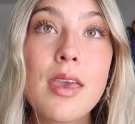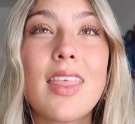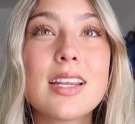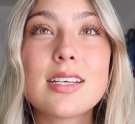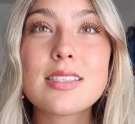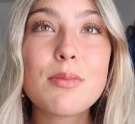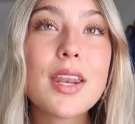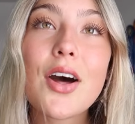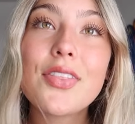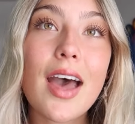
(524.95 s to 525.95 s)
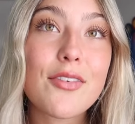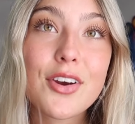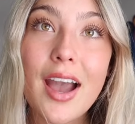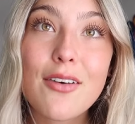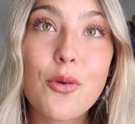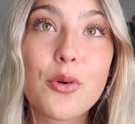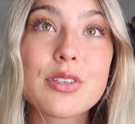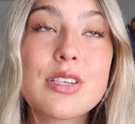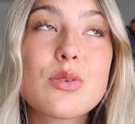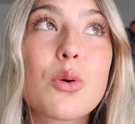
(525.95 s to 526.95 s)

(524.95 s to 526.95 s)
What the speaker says: And that doesn't mean I'll never have horses.